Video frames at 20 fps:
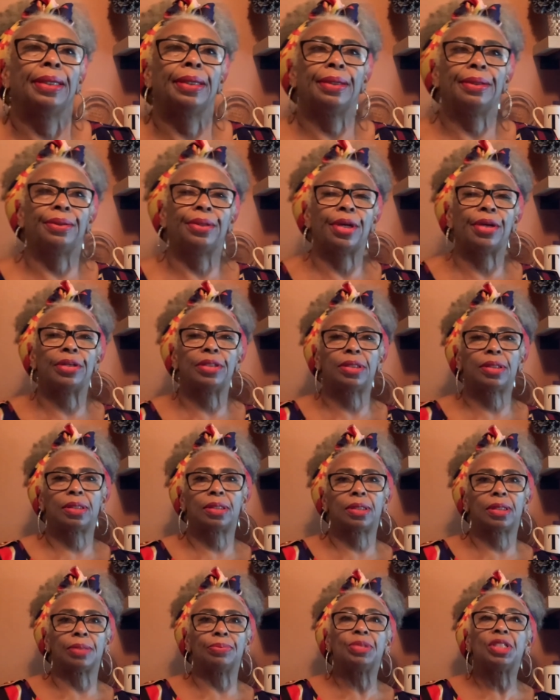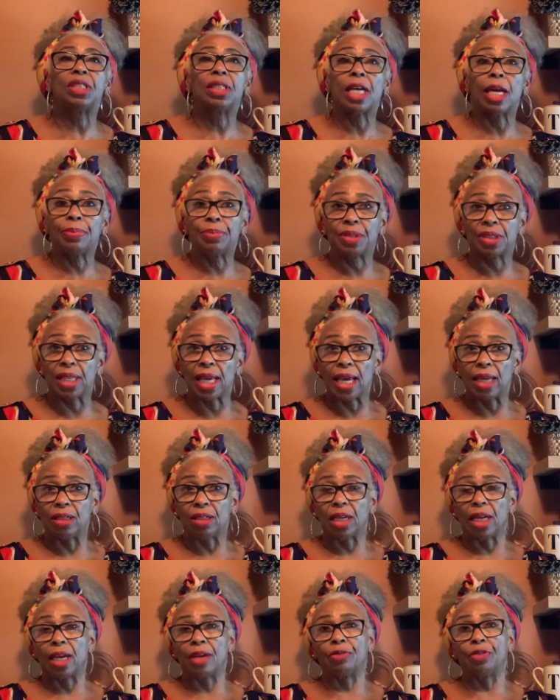there's some steps
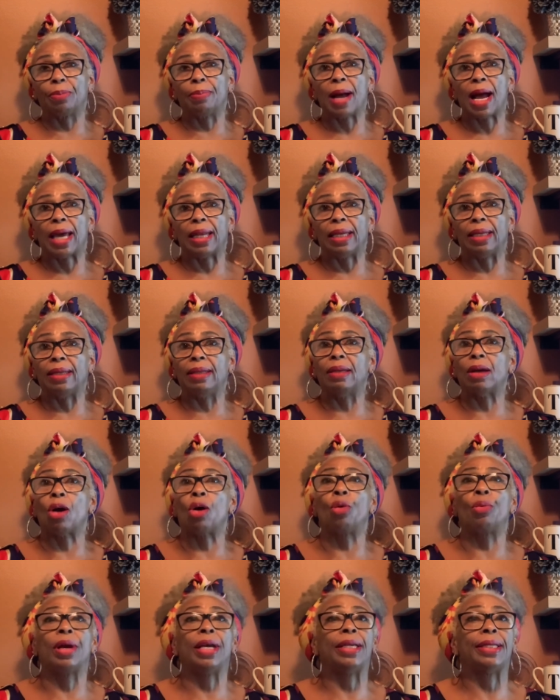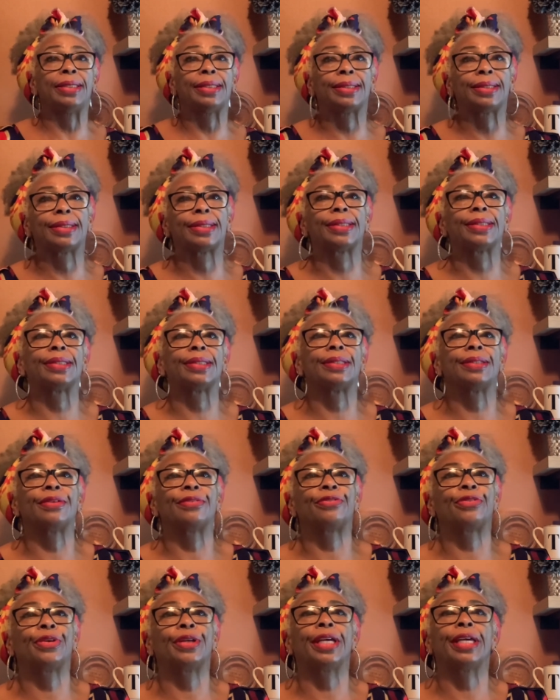that everybody always
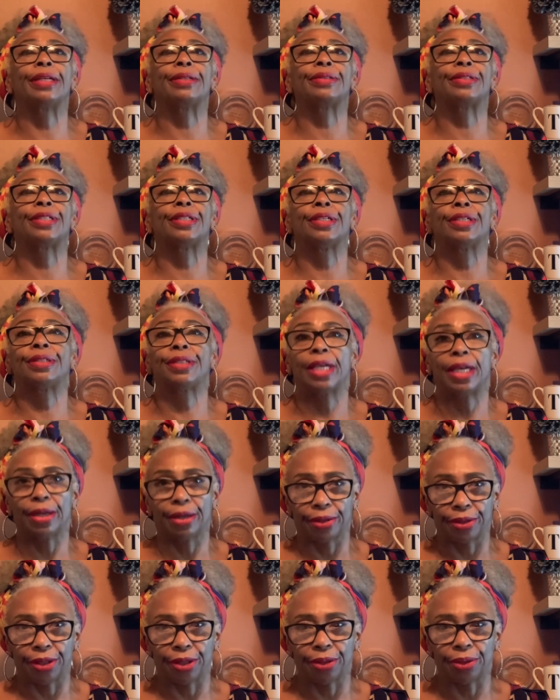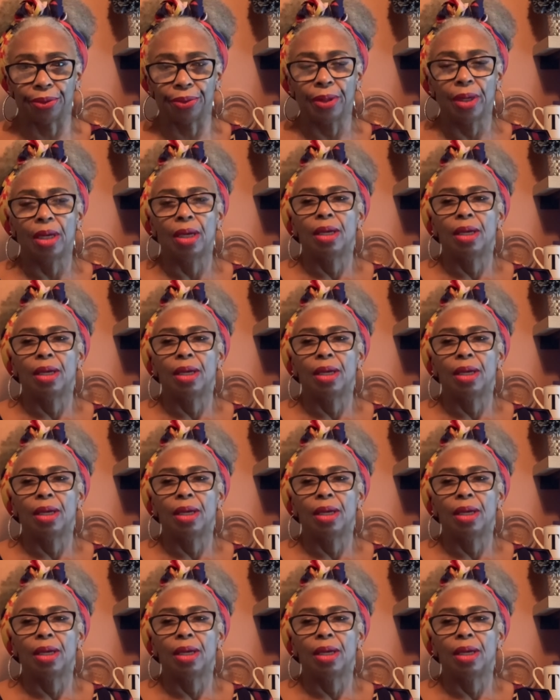forget to tell you